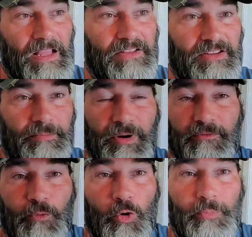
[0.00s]
the
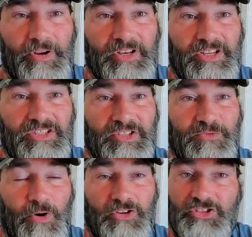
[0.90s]
Buff Orpingtons, as
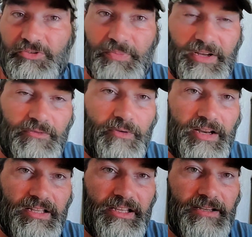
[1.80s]
far as just being
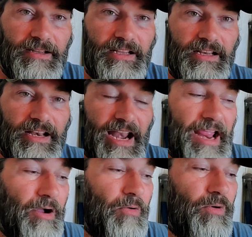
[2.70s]
friendly.
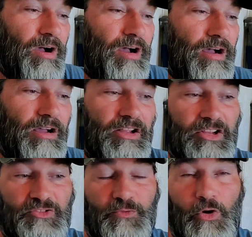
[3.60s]
Now,
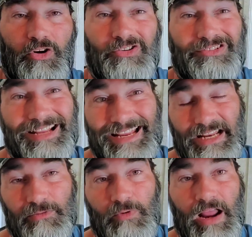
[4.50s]
as far as they get
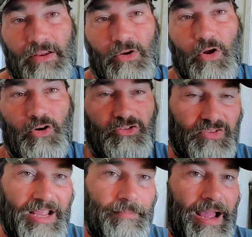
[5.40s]
rather large, so
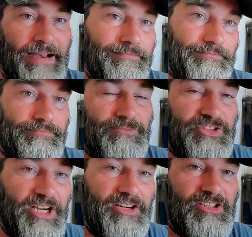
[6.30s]
that might
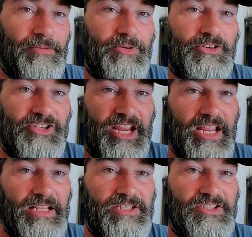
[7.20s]
scare some of your
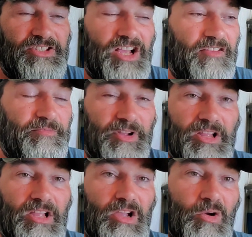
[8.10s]
kids and stuff. But
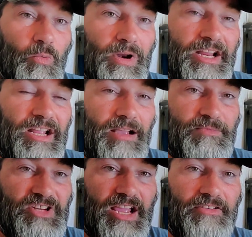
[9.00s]
when it comes
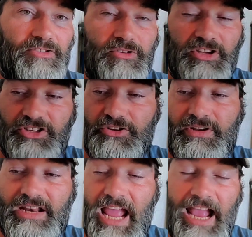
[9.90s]
down to it, you
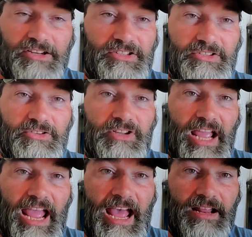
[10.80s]
can actually look
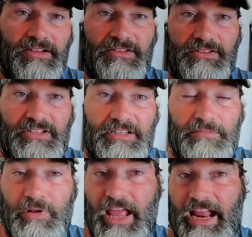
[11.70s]
at the
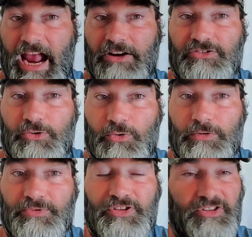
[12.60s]
Black
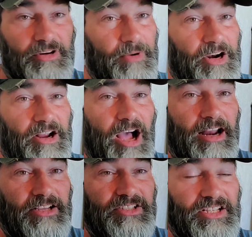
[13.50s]
Australorps, the
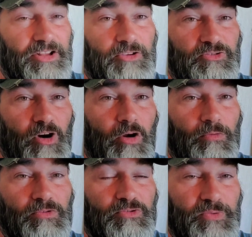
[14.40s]
Americanas, and those are all
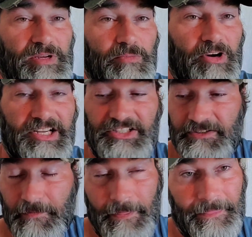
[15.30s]
real sweet breeds.
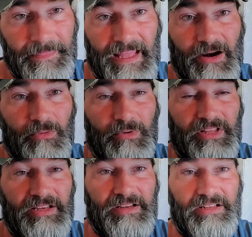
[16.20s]
They don't
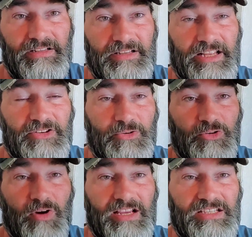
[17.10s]
really get too
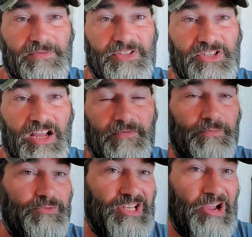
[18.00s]
aggressive and stuff.
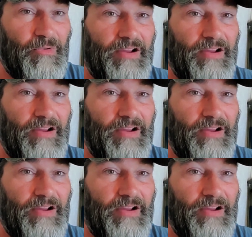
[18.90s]
Stay away